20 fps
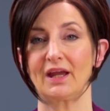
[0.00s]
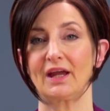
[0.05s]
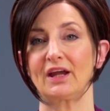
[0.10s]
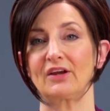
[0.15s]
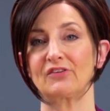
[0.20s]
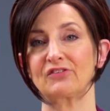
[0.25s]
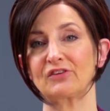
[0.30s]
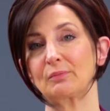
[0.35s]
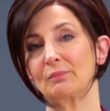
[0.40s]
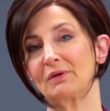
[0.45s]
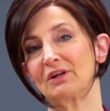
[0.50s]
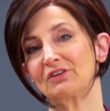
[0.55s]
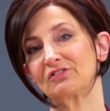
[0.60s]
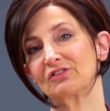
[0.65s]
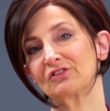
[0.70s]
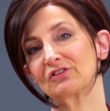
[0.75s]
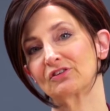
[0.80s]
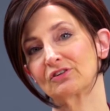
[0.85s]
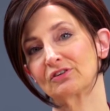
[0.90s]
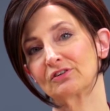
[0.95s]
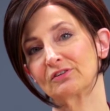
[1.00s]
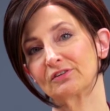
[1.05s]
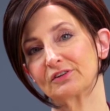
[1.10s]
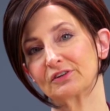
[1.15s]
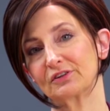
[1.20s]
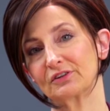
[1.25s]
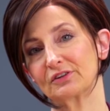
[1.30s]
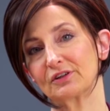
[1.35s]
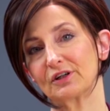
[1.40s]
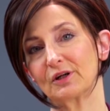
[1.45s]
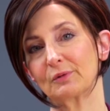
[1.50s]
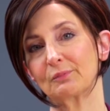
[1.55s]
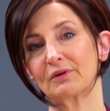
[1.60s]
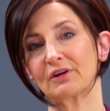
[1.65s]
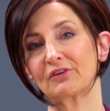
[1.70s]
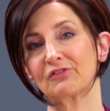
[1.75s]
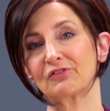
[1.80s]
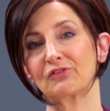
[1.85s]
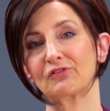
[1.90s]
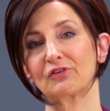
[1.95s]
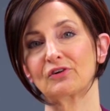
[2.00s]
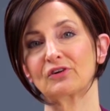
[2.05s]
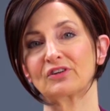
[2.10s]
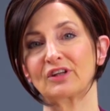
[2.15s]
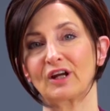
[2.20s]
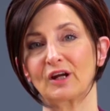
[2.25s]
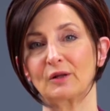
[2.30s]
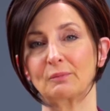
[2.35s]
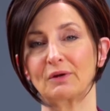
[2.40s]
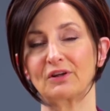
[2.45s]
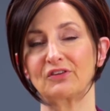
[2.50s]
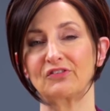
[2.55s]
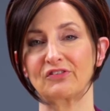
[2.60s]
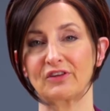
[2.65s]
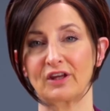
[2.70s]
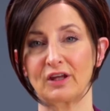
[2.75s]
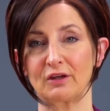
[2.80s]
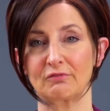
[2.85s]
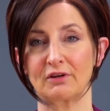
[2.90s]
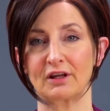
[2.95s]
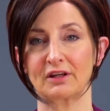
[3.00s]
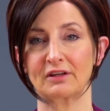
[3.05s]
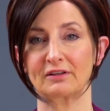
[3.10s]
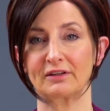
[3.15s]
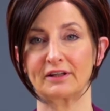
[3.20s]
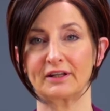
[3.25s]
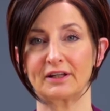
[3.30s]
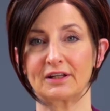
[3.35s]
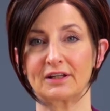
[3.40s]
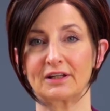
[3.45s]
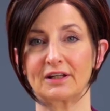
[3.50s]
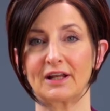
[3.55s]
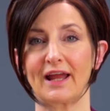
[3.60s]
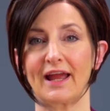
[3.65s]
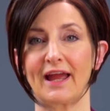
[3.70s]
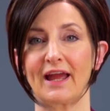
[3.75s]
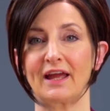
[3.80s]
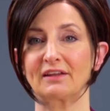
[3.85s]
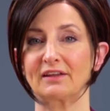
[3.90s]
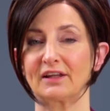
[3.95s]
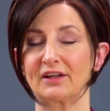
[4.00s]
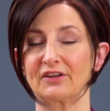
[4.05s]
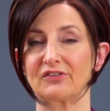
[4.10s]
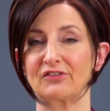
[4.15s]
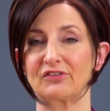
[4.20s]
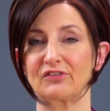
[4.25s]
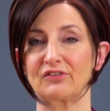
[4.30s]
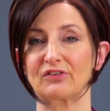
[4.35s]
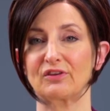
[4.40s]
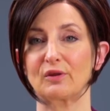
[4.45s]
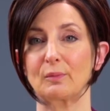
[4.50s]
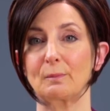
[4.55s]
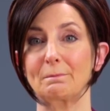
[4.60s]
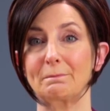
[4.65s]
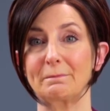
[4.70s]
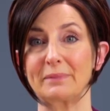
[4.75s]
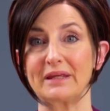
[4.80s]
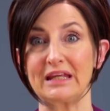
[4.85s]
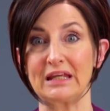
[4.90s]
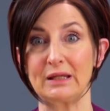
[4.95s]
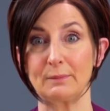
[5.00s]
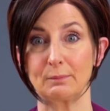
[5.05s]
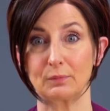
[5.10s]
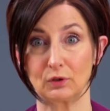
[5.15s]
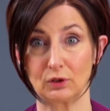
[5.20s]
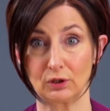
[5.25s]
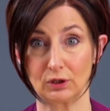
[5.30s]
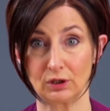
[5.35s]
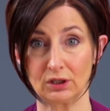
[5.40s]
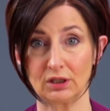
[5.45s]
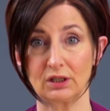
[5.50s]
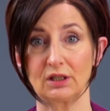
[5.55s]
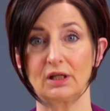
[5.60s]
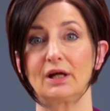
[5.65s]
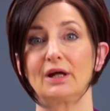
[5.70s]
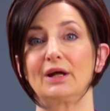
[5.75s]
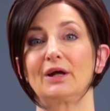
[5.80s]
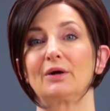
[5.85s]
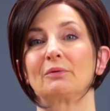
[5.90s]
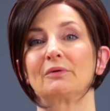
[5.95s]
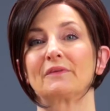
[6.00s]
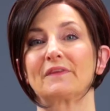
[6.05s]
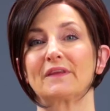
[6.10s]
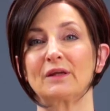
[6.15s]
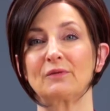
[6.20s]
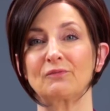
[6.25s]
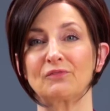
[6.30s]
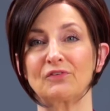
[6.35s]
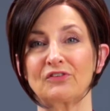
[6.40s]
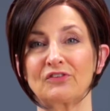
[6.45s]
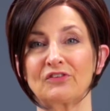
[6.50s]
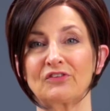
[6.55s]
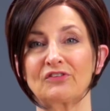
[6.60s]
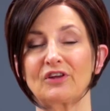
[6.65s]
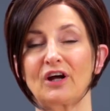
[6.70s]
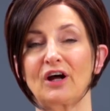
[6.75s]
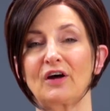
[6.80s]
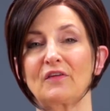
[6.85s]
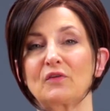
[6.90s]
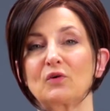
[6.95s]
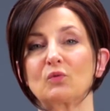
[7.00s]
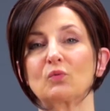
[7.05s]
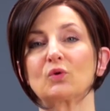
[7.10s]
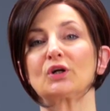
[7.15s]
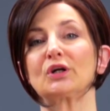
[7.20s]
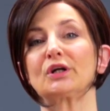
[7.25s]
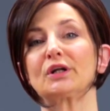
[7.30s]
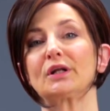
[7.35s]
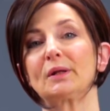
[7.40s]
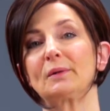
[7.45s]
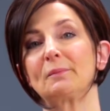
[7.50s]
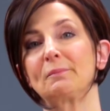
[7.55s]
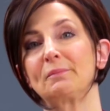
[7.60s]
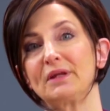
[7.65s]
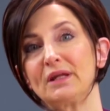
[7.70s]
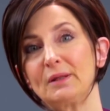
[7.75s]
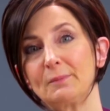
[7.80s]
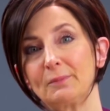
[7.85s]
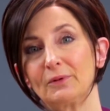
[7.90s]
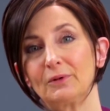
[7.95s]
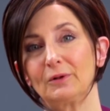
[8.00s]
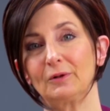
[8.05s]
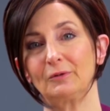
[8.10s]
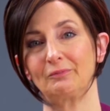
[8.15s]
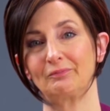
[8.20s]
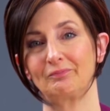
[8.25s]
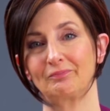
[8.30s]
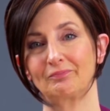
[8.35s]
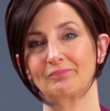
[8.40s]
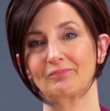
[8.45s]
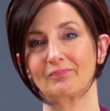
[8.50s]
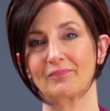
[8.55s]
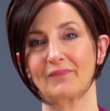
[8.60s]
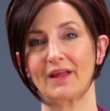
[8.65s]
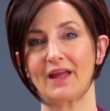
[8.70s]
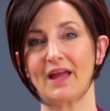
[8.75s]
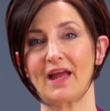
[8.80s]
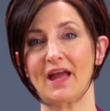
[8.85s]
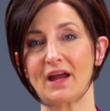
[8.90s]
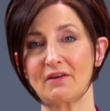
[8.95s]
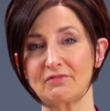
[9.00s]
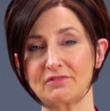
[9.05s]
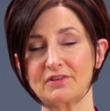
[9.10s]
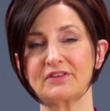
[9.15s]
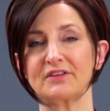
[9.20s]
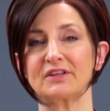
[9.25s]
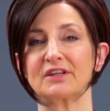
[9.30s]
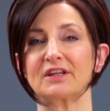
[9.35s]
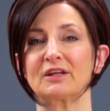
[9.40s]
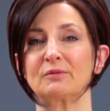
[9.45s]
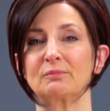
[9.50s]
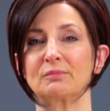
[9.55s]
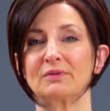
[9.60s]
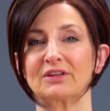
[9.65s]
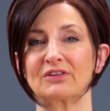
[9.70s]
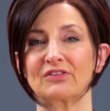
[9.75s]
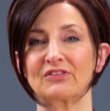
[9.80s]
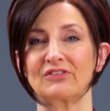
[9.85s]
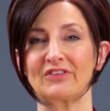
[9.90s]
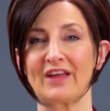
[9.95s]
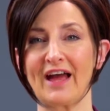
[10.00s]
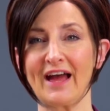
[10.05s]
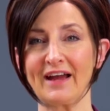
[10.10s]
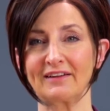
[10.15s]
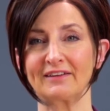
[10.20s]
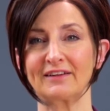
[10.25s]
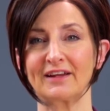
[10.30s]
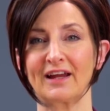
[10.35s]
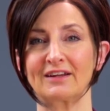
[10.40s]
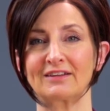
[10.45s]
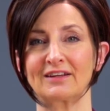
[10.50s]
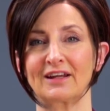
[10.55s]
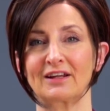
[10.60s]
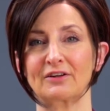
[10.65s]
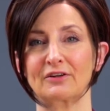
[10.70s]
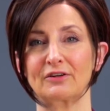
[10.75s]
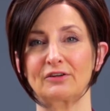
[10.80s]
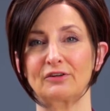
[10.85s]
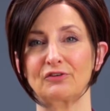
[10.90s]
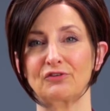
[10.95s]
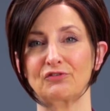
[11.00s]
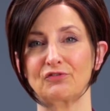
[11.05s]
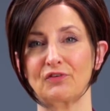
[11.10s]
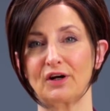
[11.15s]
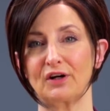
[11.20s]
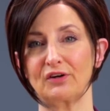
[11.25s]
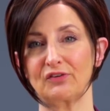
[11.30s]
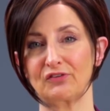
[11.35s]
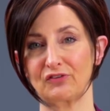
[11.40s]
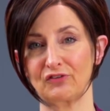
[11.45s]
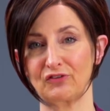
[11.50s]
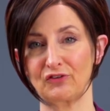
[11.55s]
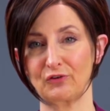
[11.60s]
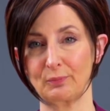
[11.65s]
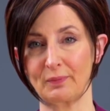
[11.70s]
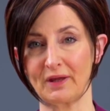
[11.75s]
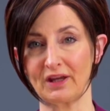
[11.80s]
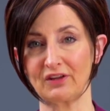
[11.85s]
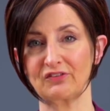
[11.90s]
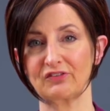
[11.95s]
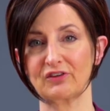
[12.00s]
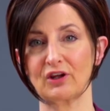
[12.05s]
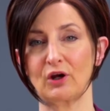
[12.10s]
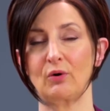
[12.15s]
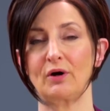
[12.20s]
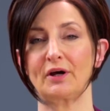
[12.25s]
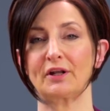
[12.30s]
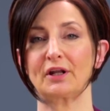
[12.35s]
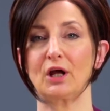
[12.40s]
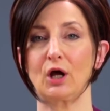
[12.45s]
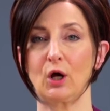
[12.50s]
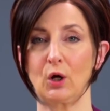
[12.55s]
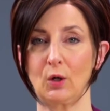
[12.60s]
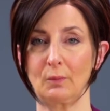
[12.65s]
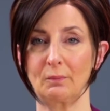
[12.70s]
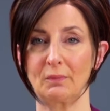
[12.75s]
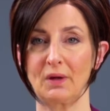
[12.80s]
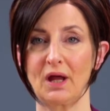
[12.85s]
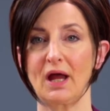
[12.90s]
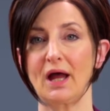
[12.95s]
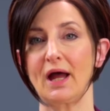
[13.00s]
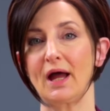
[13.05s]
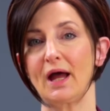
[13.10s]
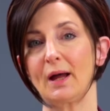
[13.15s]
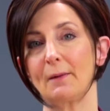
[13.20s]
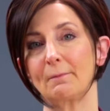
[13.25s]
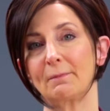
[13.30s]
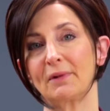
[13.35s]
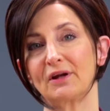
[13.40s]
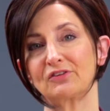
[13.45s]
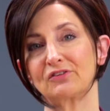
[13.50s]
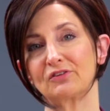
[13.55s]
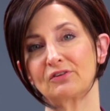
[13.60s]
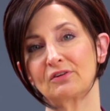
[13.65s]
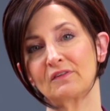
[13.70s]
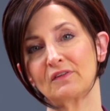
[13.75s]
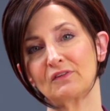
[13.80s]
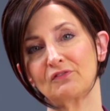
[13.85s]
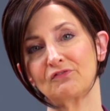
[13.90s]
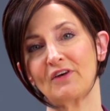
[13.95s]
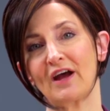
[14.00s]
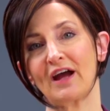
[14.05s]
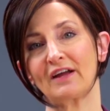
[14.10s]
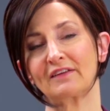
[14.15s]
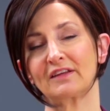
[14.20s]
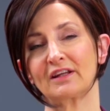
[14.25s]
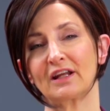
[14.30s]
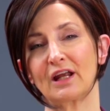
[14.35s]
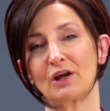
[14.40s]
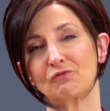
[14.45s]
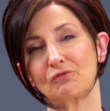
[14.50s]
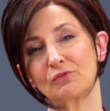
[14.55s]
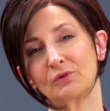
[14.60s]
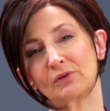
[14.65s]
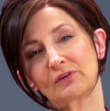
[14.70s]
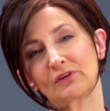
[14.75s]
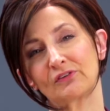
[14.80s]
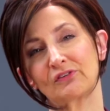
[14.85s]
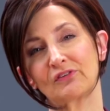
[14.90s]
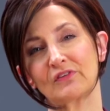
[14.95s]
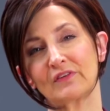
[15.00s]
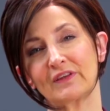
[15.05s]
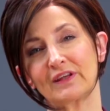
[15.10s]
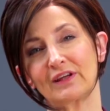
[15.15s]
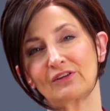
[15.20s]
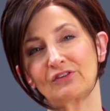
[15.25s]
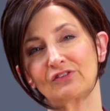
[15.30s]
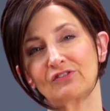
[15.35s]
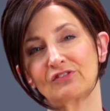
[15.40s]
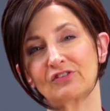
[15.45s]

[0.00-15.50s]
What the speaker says: As I mentioned earlier, appraisals are done by state-regulated and licensed people, with emphasis on the word people. Everything can be exactly identical as far as the specs go on a home, but due to the fact that everyone looks at things